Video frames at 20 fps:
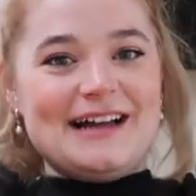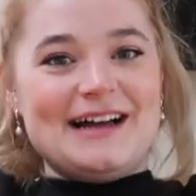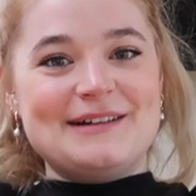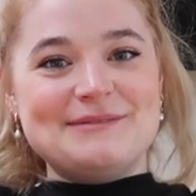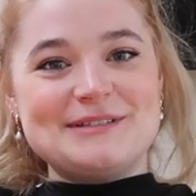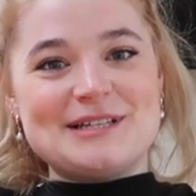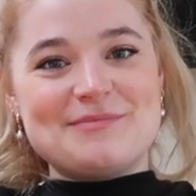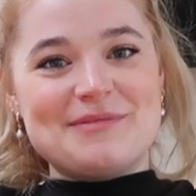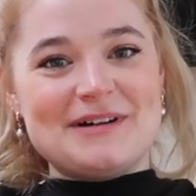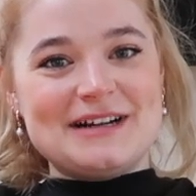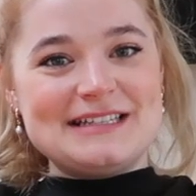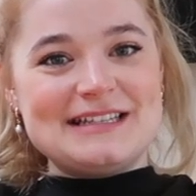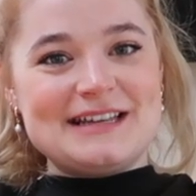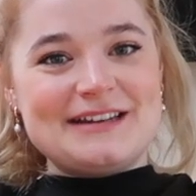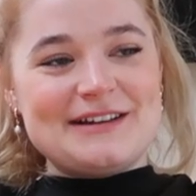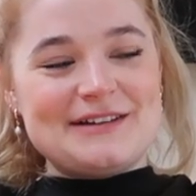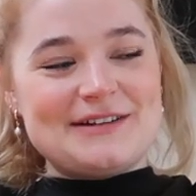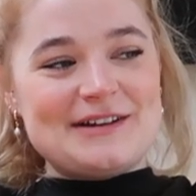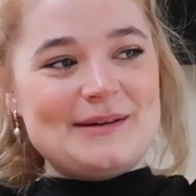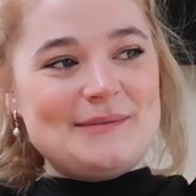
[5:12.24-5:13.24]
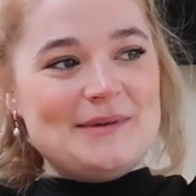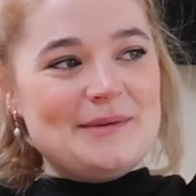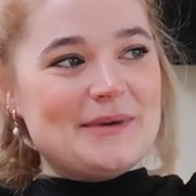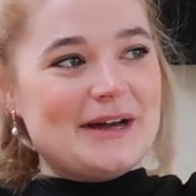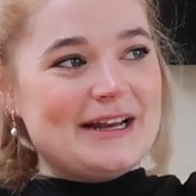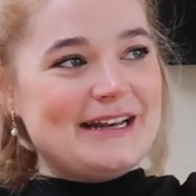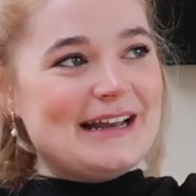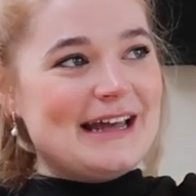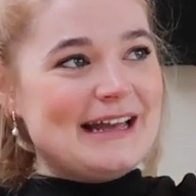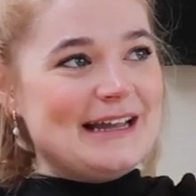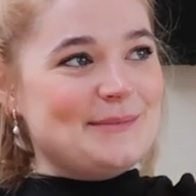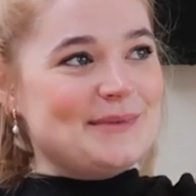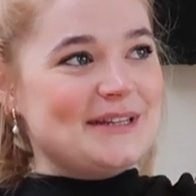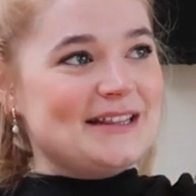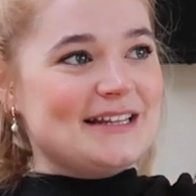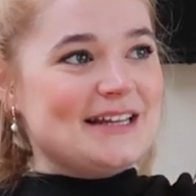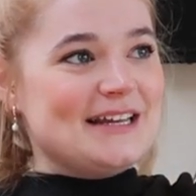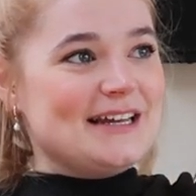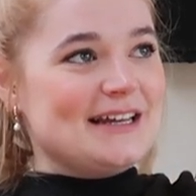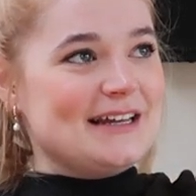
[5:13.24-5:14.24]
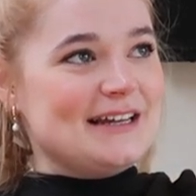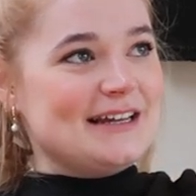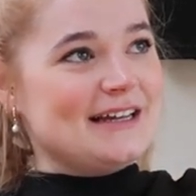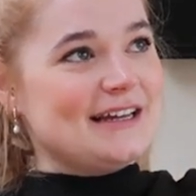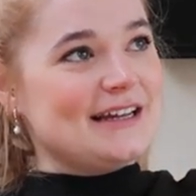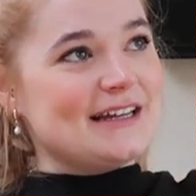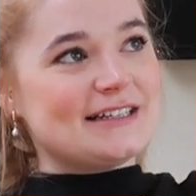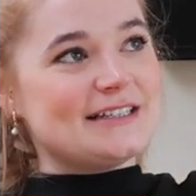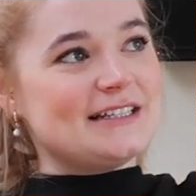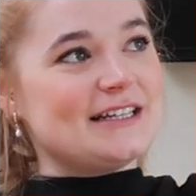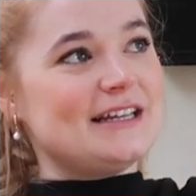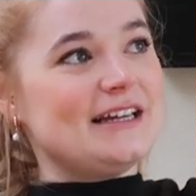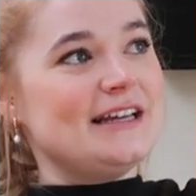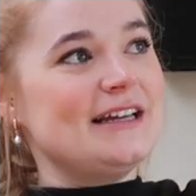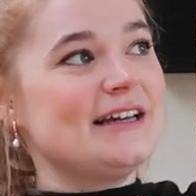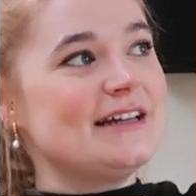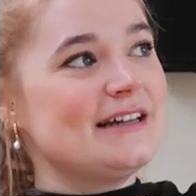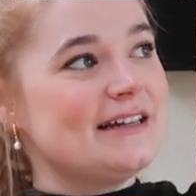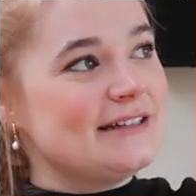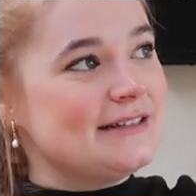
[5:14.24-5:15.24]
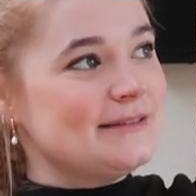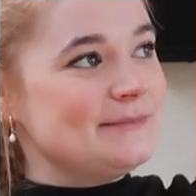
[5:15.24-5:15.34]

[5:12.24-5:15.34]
I'm surprised they don't know me by name in there, actually.